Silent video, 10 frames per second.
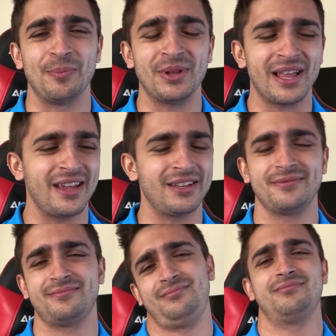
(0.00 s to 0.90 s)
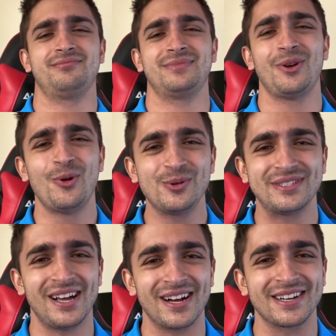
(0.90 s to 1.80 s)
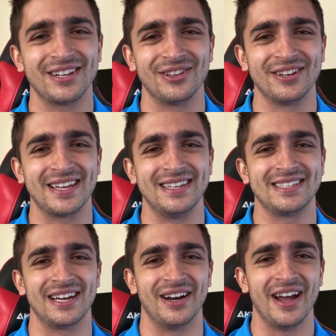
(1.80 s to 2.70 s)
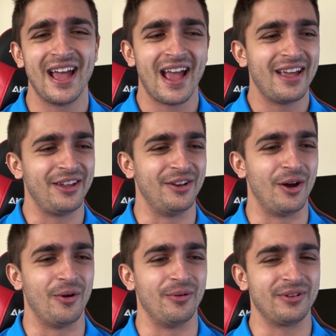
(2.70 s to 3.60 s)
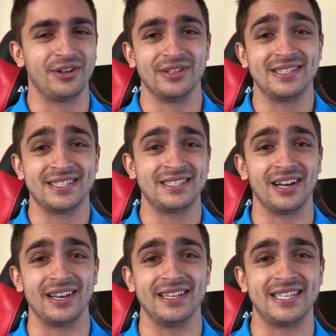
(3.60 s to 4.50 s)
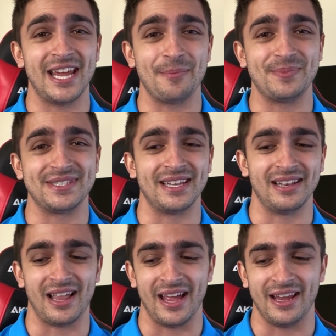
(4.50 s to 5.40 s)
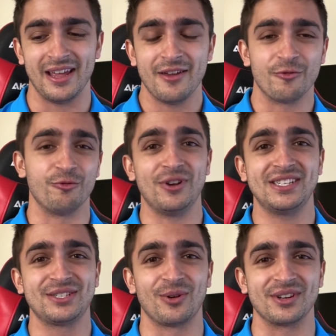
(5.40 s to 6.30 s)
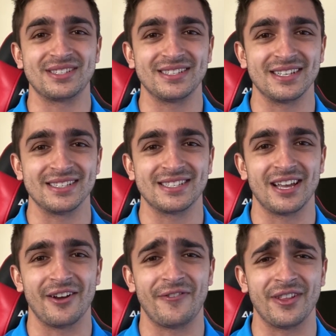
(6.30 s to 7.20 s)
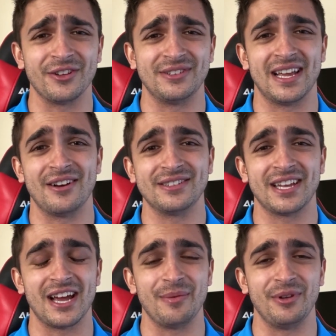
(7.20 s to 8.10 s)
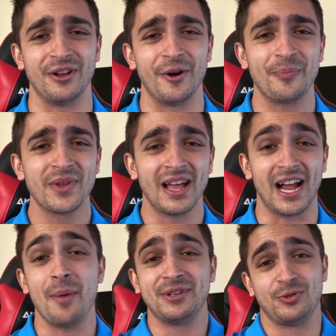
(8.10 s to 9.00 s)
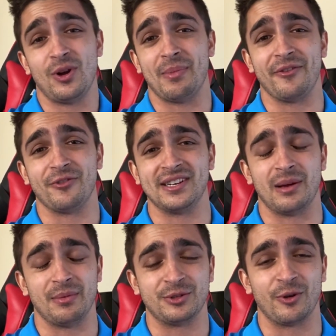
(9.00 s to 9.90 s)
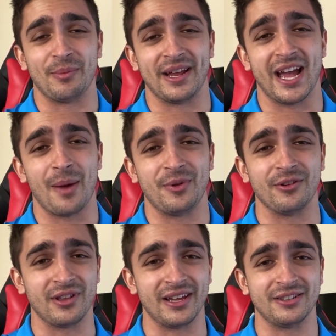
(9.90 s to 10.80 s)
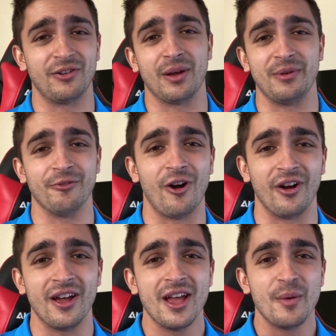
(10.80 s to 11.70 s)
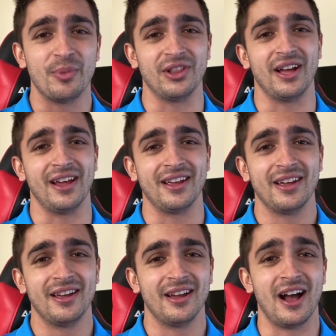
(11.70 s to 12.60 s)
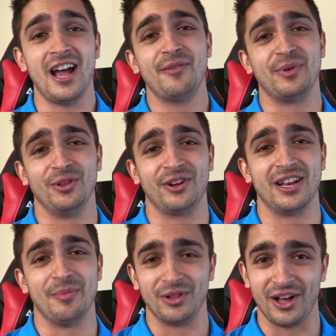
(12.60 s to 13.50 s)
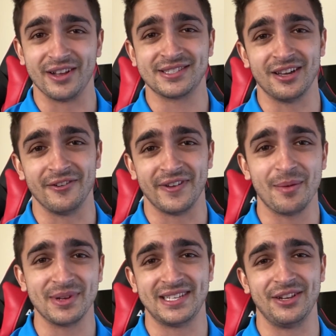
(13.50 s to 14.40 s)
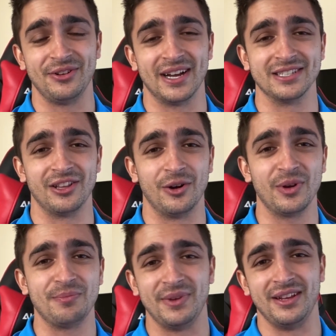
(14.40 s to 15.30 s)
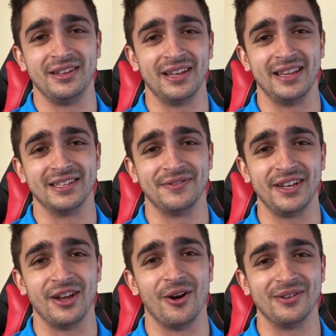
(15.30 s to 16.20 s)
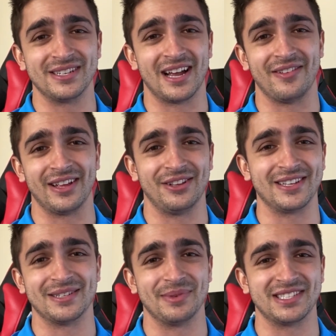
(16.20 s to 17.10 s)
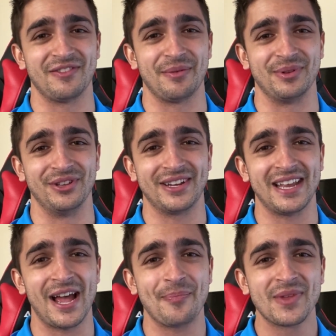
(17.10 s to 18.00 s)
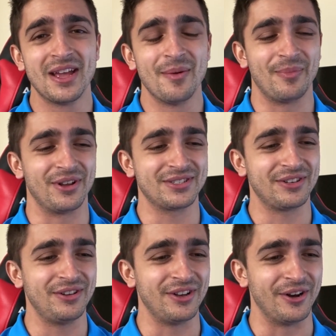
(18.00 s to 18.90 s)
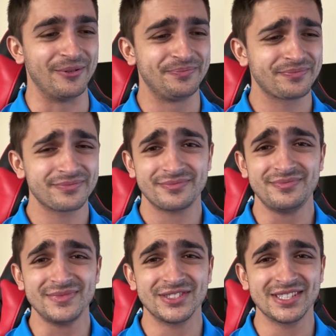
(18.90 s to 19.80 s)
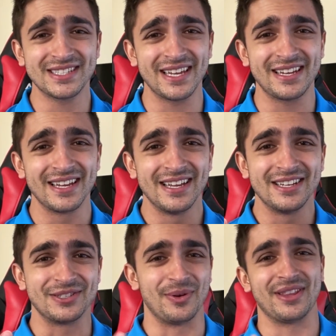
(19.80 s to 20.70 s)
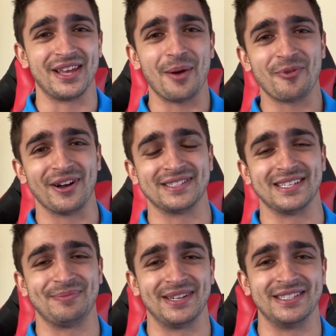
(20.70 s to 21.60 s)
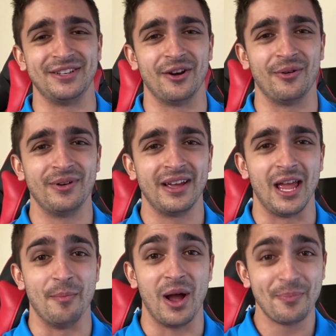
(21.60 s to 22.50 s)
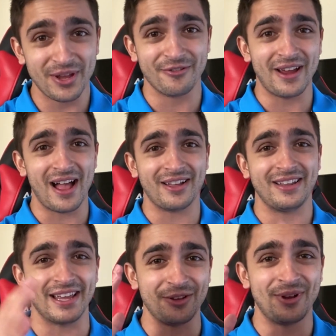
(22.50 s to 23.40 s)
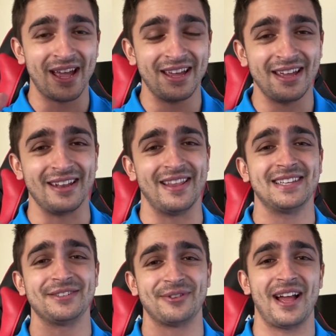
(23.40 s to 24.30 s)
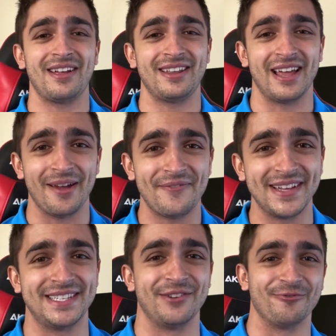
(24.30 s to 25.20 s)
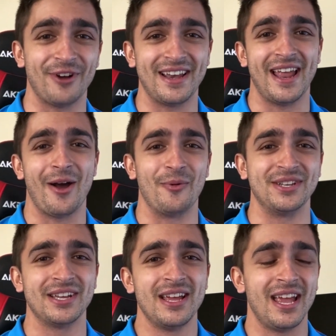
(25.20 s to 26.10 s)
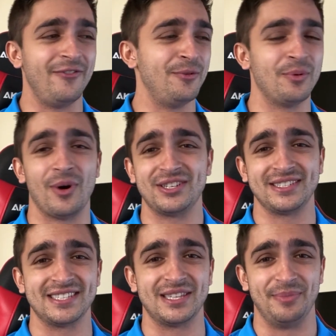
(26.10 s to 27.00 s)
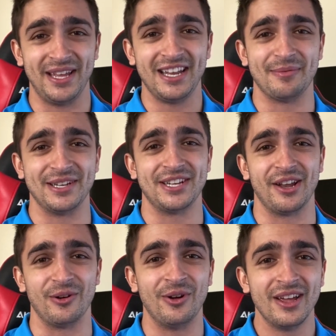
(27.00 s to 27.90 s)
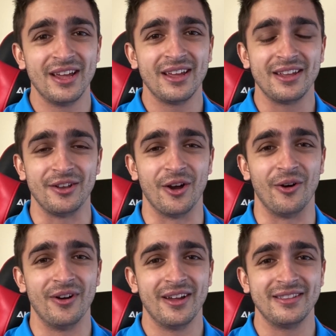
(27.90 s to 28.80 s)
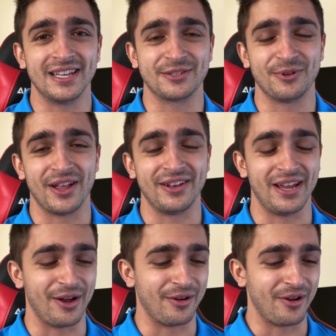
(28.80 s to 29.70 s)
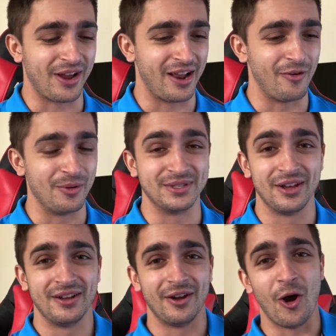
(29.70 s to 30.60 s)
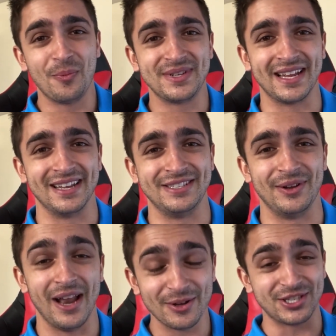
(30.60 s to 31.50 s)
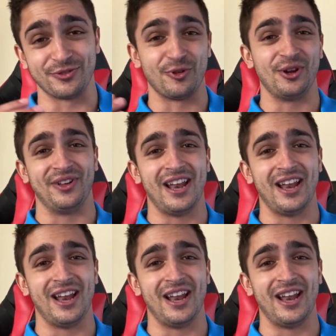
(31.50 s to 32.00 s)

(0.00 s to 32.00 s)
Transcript: But like, who's not gonna look into, you know, good study tips and like resources and stuff on their downtime, you know? Like, I'm enjoying my free time, I'm enjoying my gap year, like, don't get me wrong. But like, I have been looking up a lot of stuff and I'm going to take you guys along with me in this video to kind of like look at some of the stuff I've been looking at, but also, you know, just like showing the thought process because, you know, it might be a reality that you get in and that's a reality that I'm facing right now, which if you've been watching since the beginning of my channel, you know, that's a reality I kind of always hoped to get into and now it's just real.